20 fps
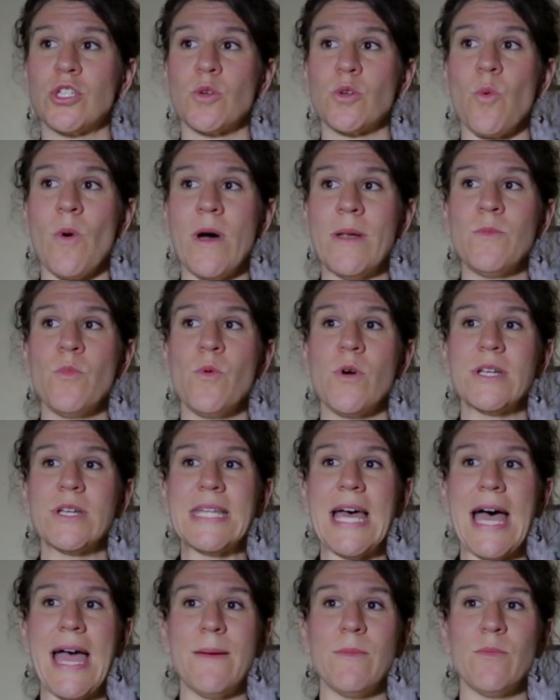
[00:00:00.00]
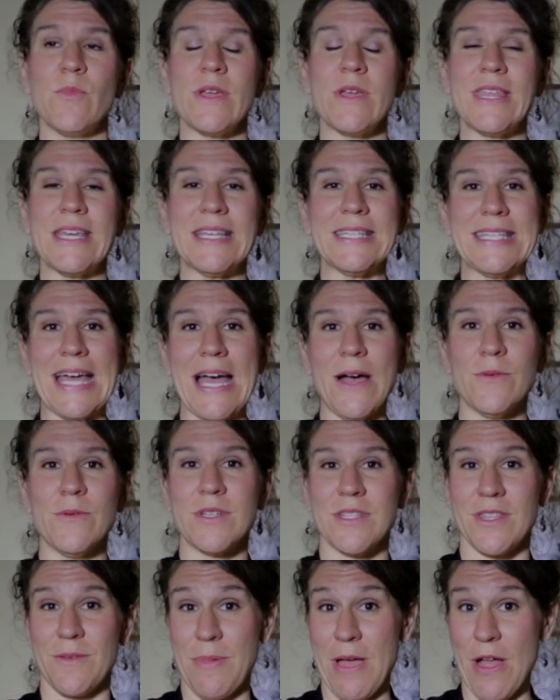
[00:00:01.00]
One more time, breathing down
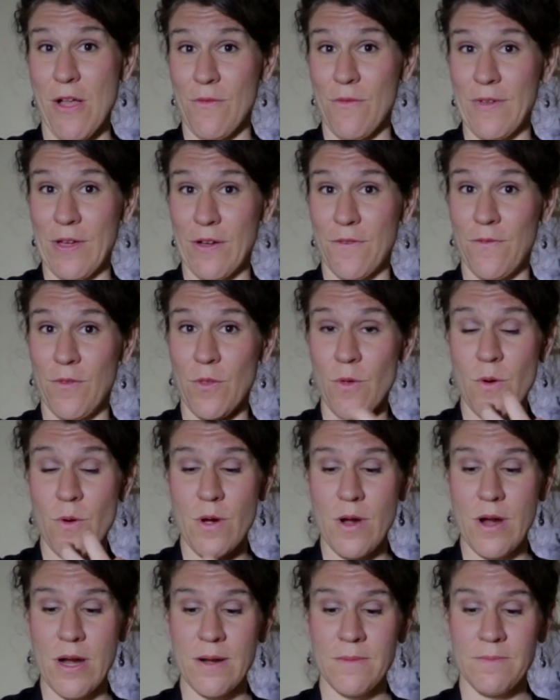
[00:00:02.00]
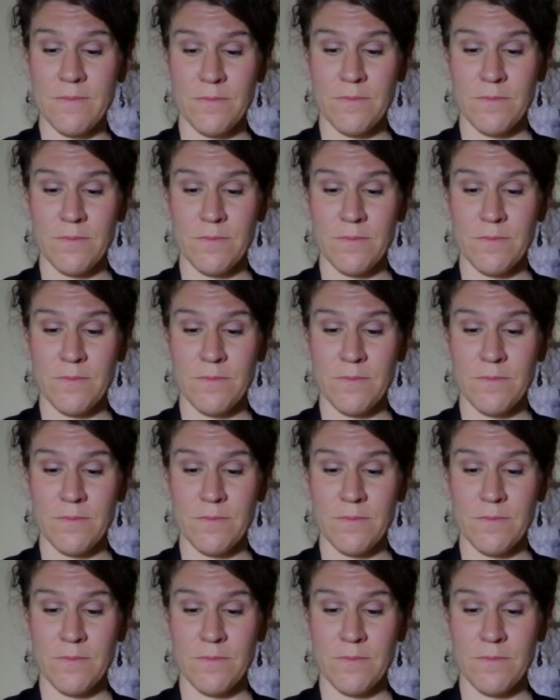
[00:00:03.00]
to the pelvic floor,